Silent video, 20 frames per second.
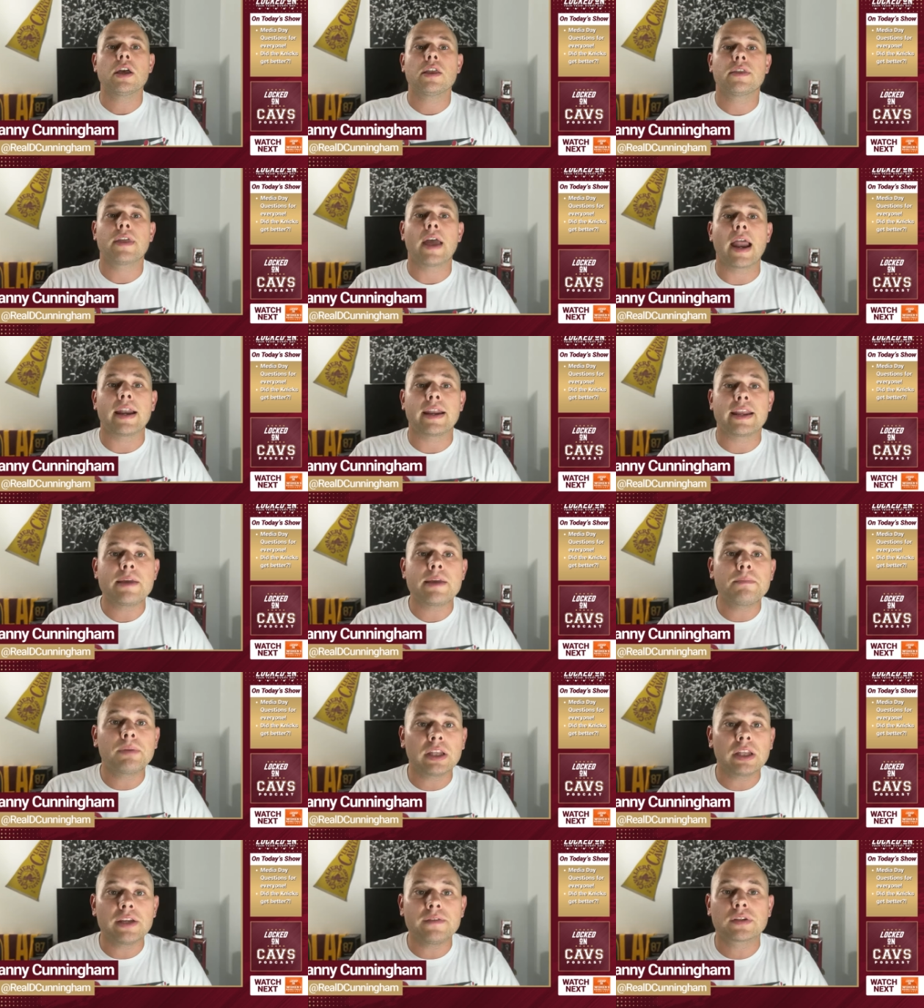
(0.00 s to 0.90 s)
that he
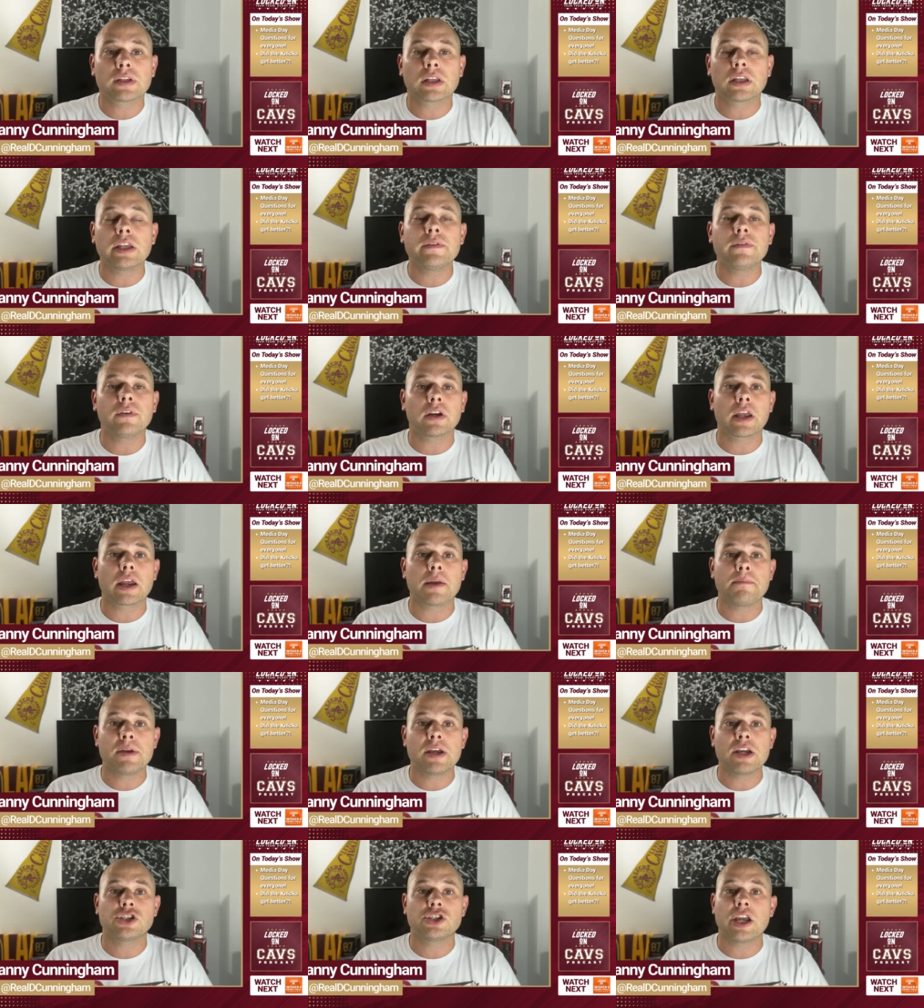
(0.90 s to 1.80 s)
believes Cleveland can
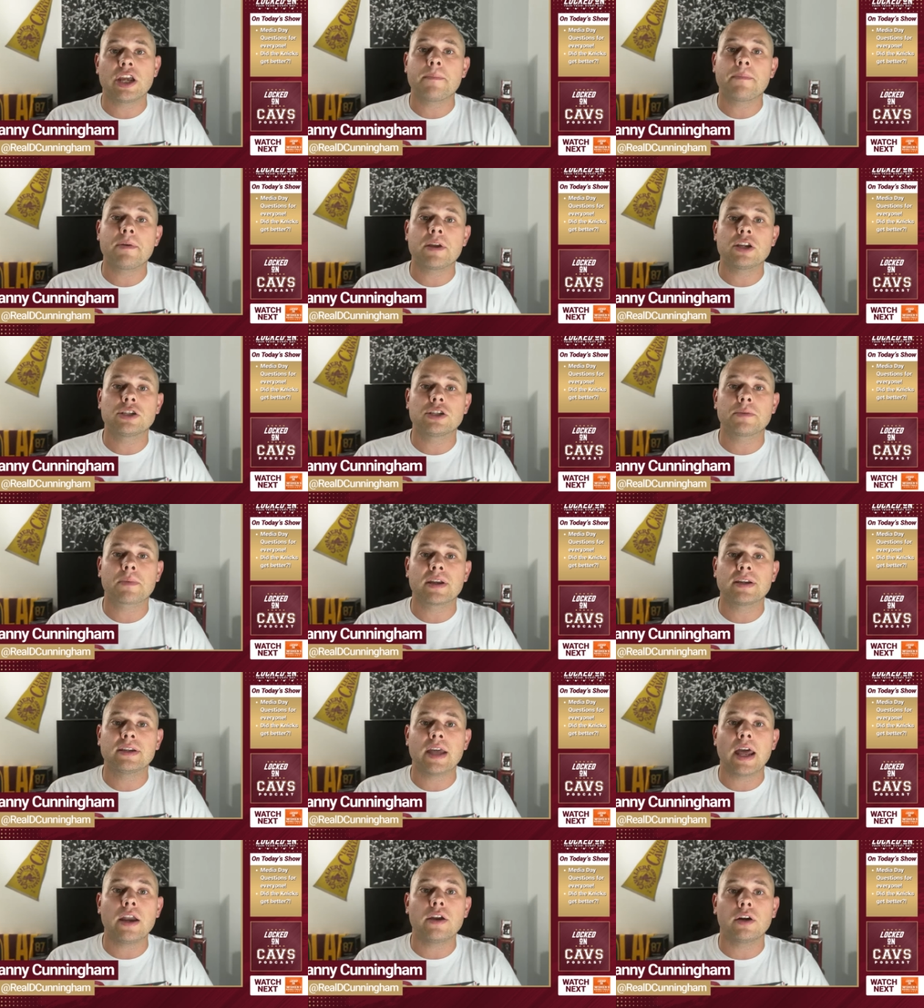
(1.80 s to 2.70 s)
be a championship
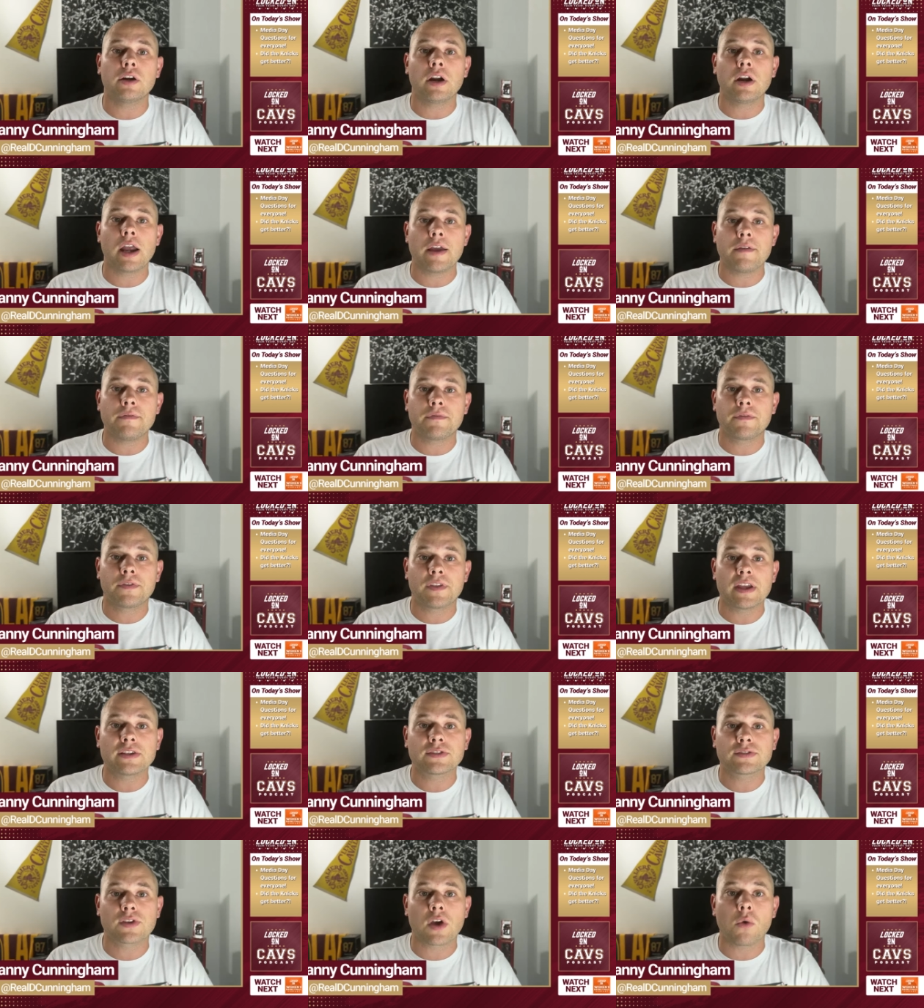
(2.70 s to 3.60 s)
contender if
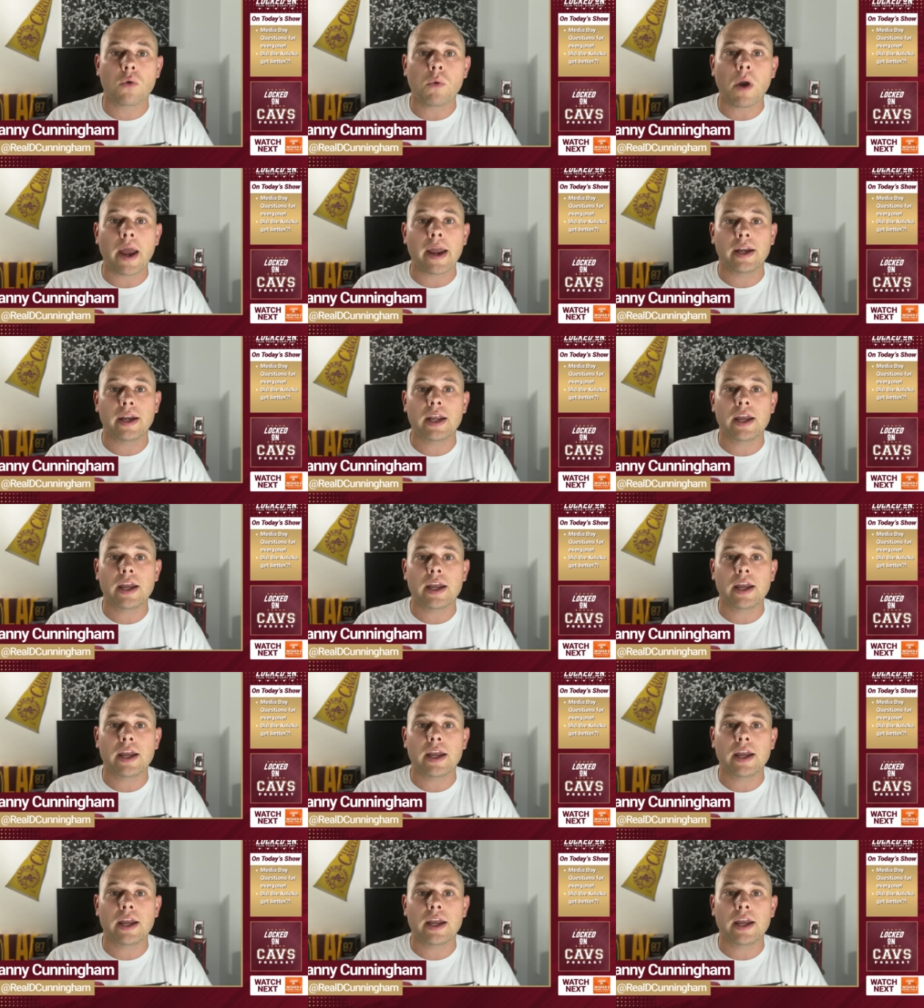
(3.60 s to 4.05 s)
things go right,